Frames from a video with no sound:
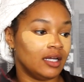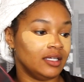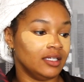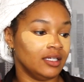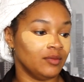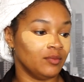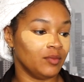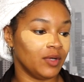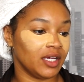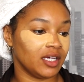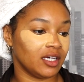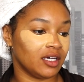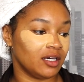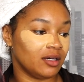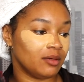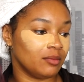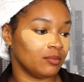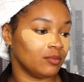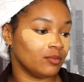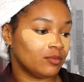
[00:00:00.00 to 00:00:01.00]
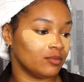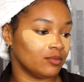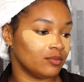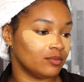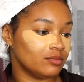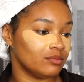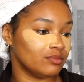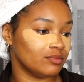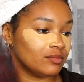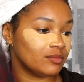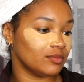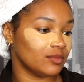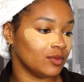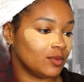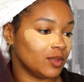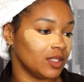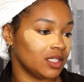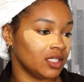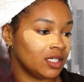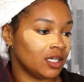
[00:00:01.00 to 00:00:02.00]
didn't wake up
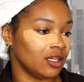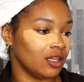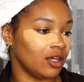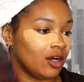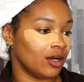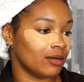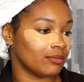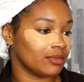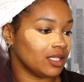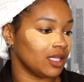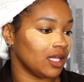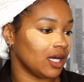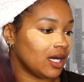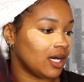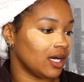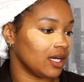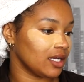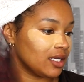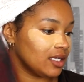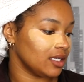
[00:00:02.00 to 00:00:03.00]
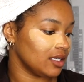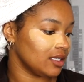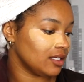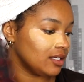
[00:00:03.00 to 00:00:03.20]
with an alarm clock.